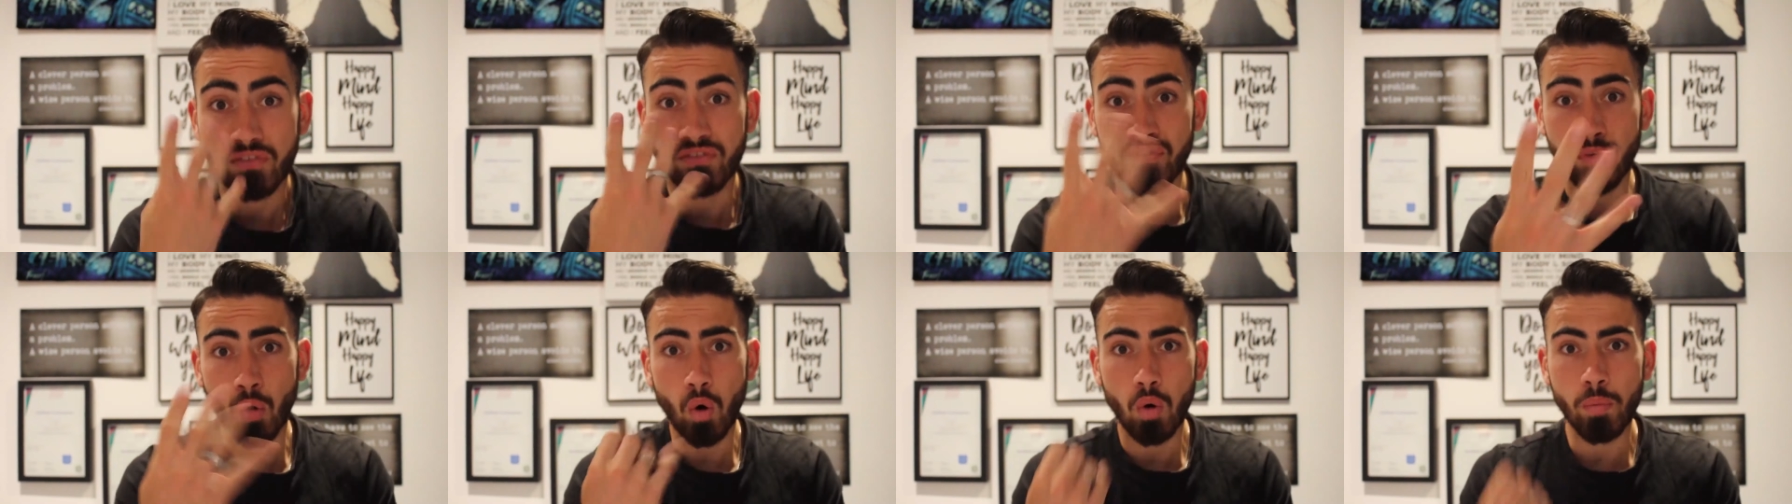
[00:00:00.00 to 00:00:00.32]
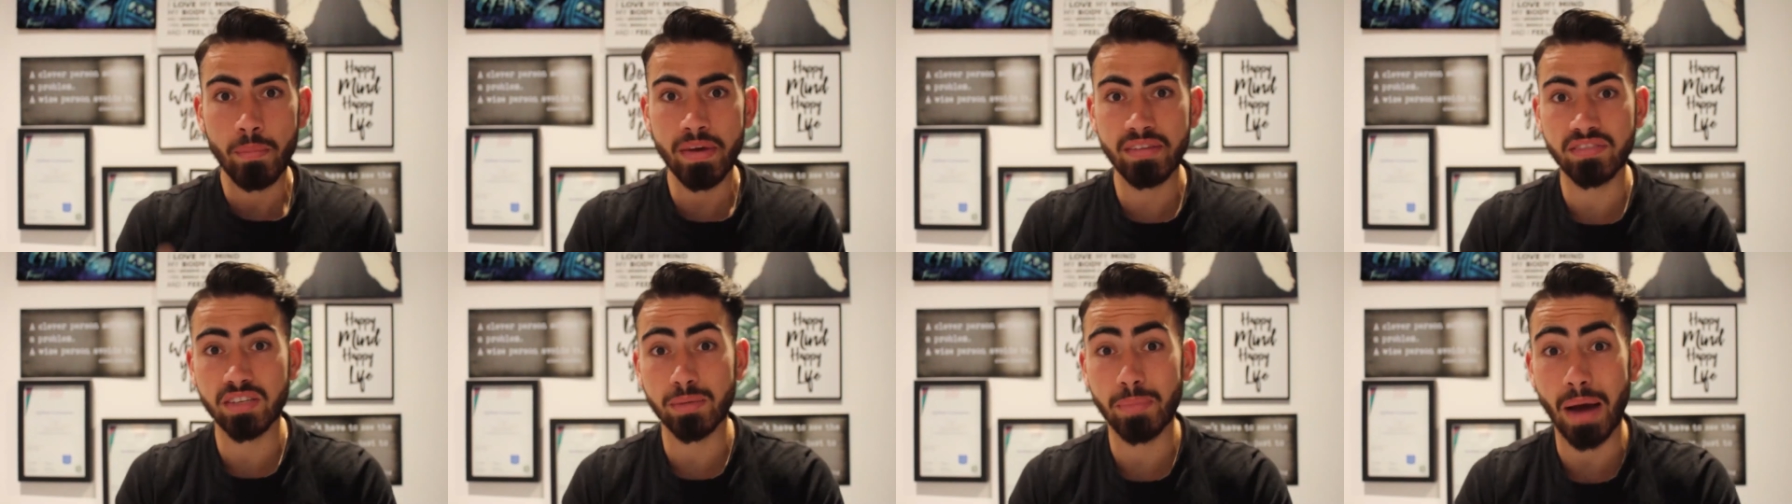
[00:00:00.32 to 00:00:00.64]
Four
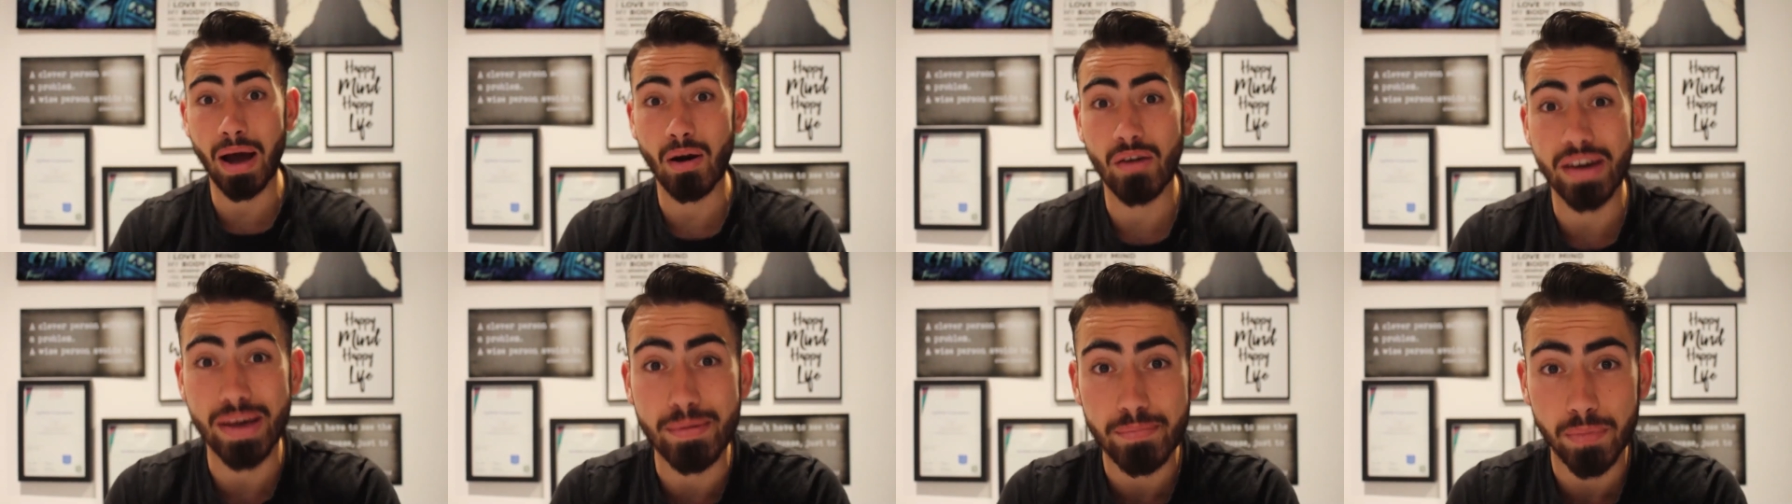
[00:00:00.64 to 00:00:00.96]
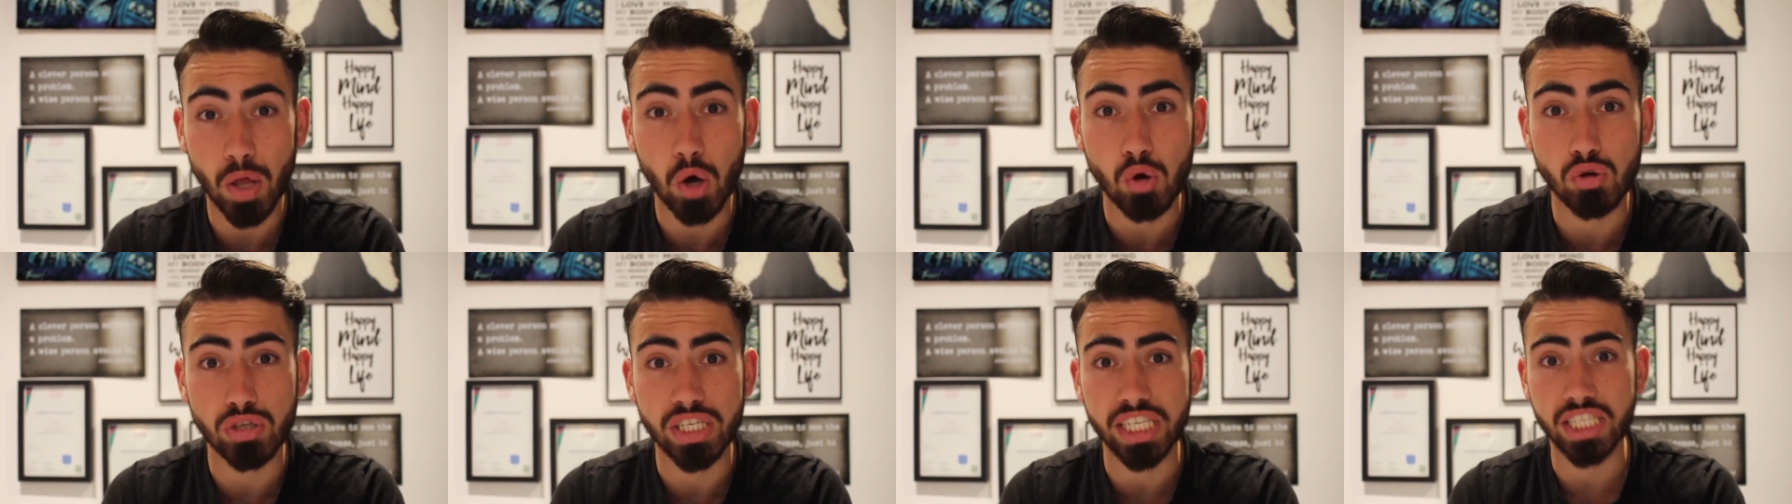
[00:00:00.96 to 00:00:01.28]
myths about
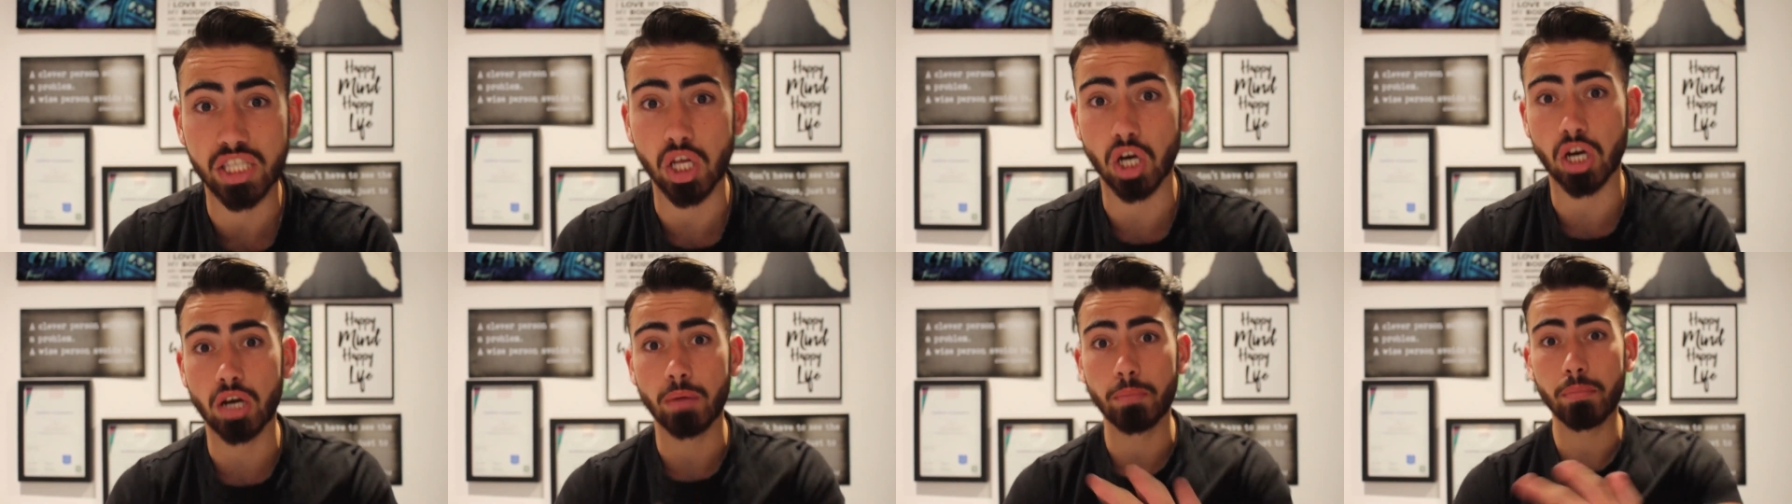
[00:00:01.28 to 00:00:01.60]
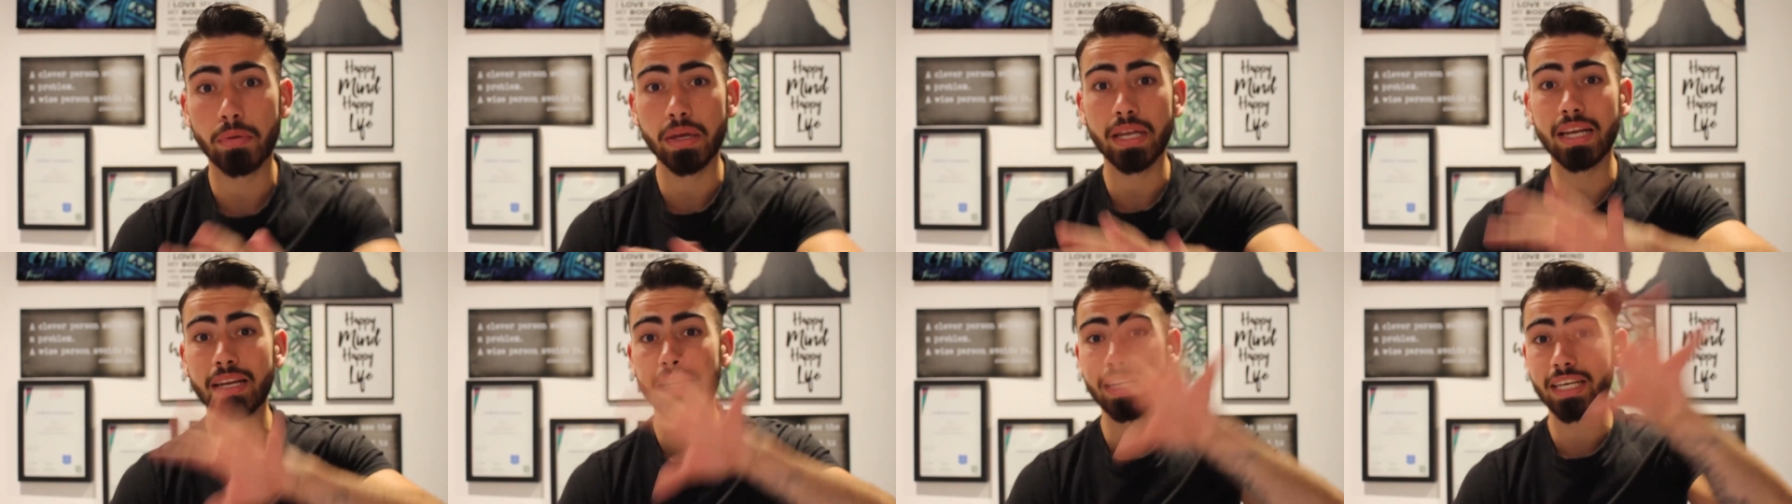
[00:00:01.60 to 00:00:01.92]
hypnosis that are
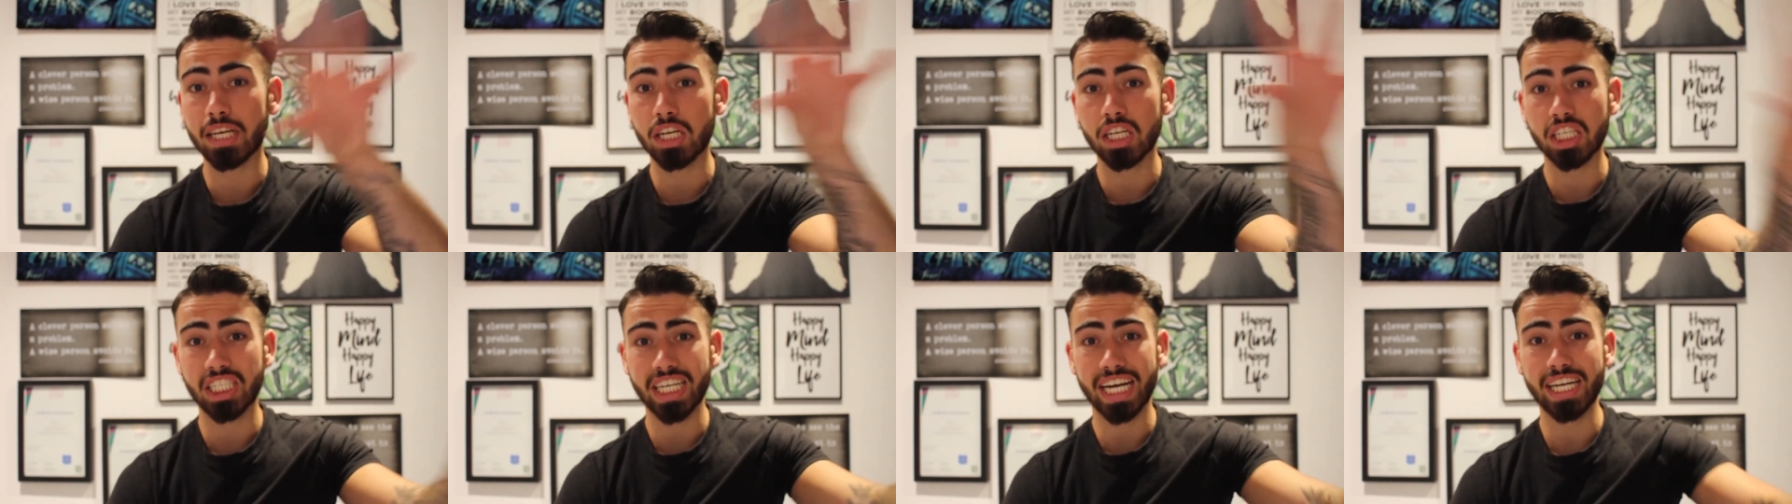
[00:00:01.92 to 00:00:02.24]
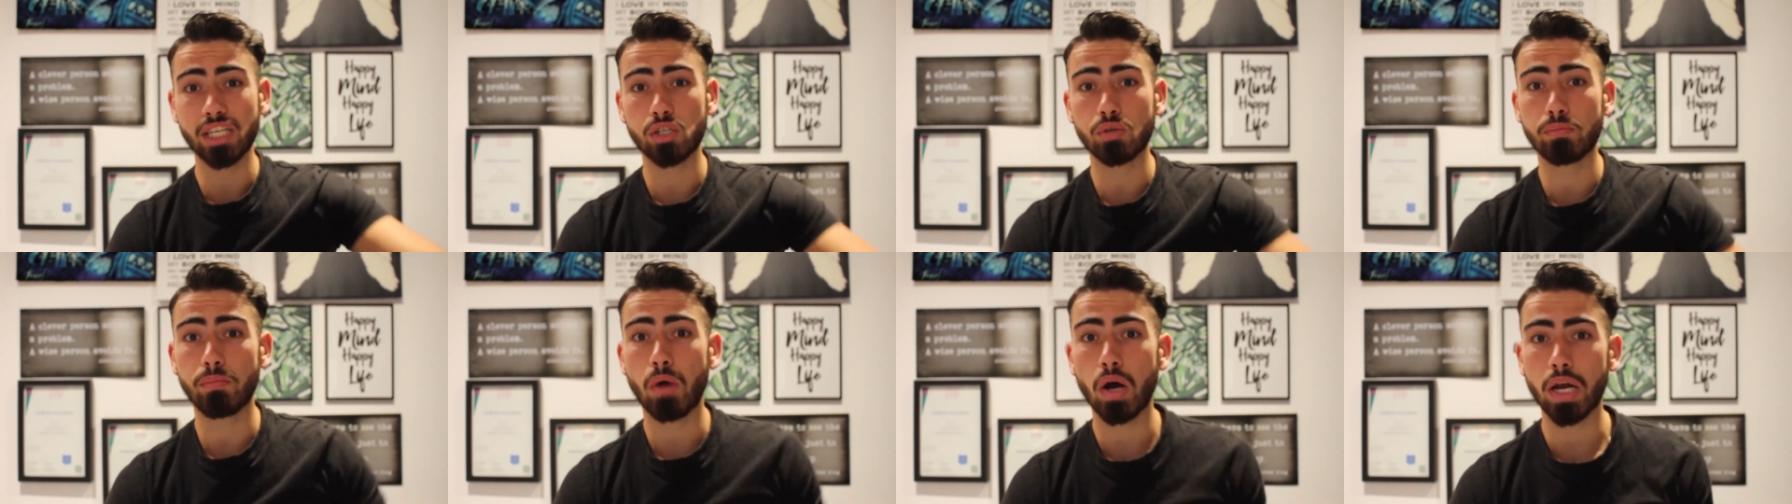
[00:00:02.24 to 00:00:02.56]
completely going to
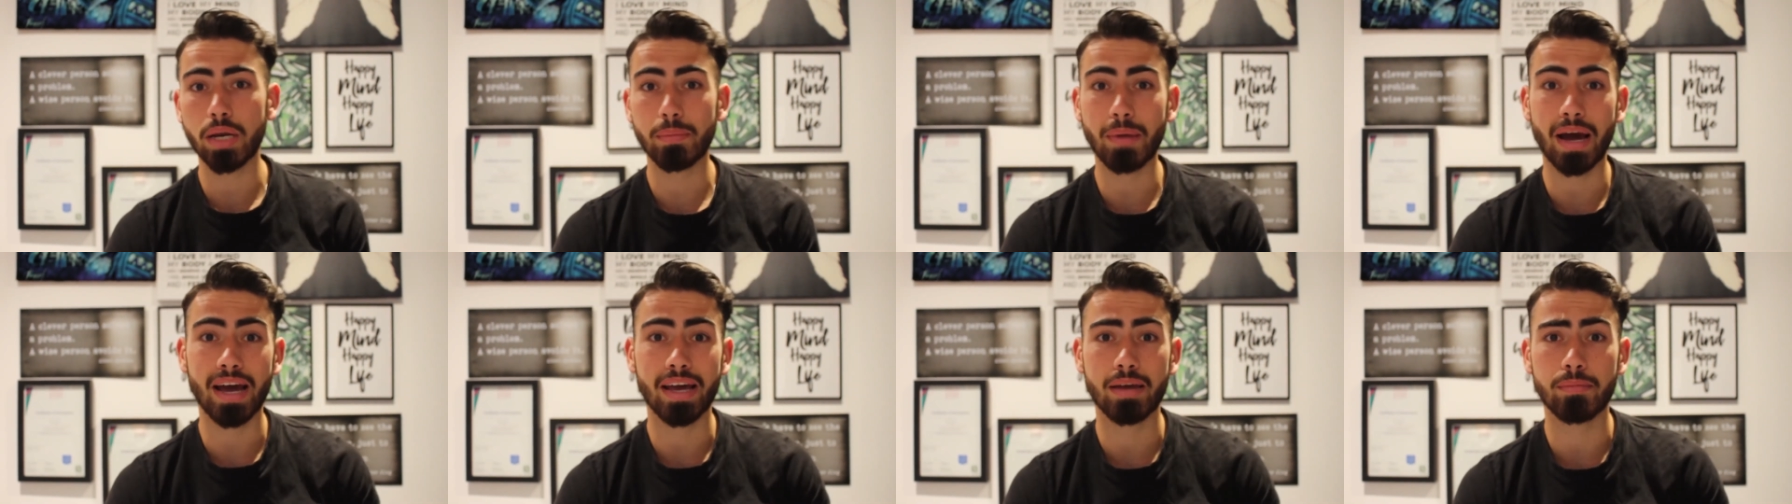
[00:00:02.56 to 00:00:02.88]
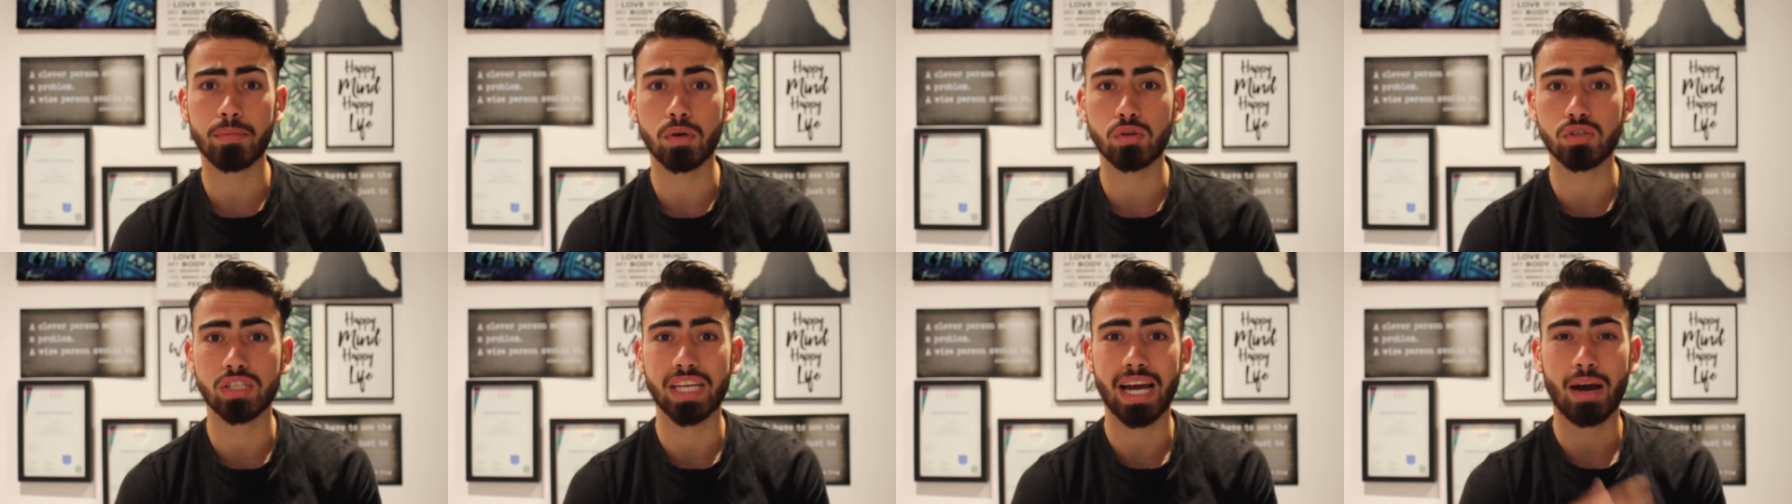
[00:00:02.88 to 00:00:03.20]
change your mind about
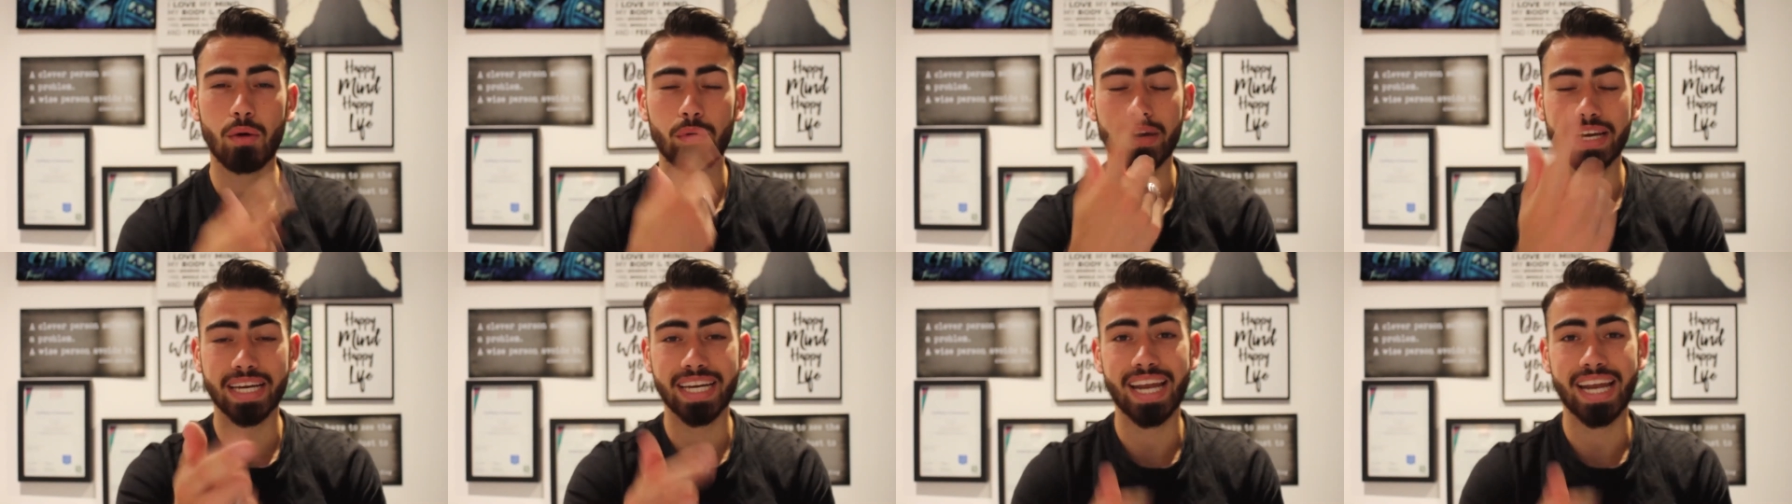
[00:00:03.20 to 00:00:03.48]
hypnosis and how it